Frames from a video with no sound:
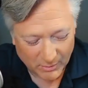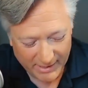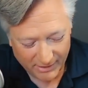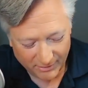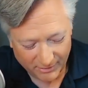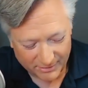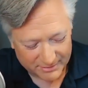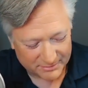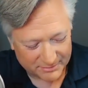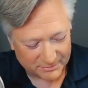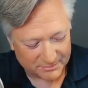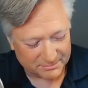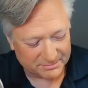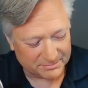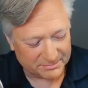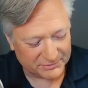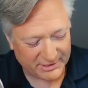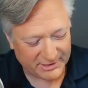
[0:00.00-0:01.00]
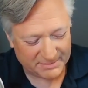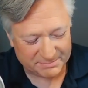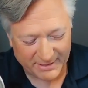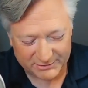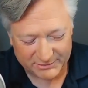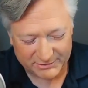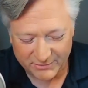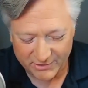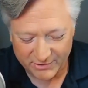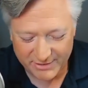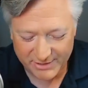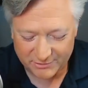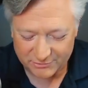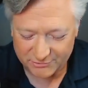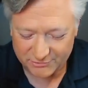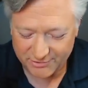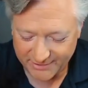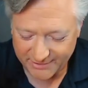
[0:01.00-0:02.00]
Wow. Skip, that's
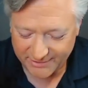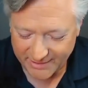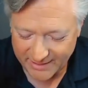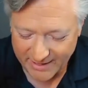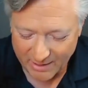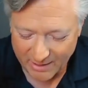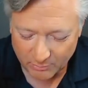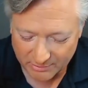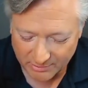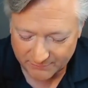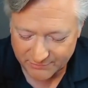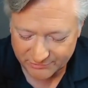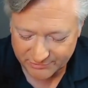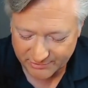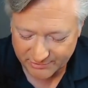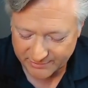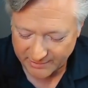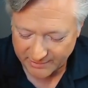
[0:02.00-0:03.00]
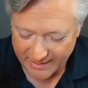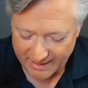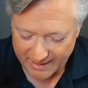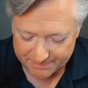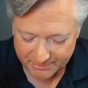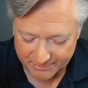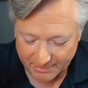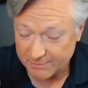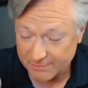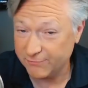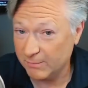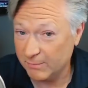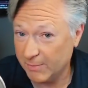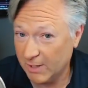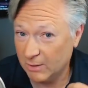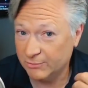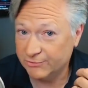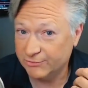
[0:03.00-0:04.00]
very interesting, and I, I would love to see that happen. I mean,
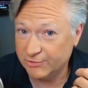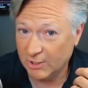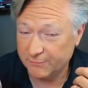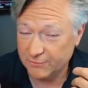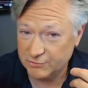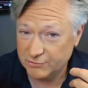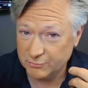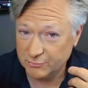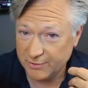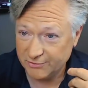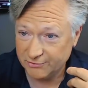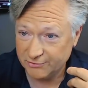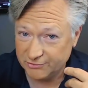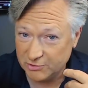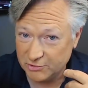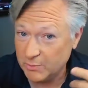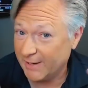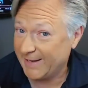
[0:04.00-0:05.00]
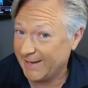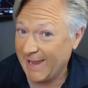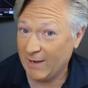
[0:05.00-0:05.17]
for my own selfish reasons, too. Yeah.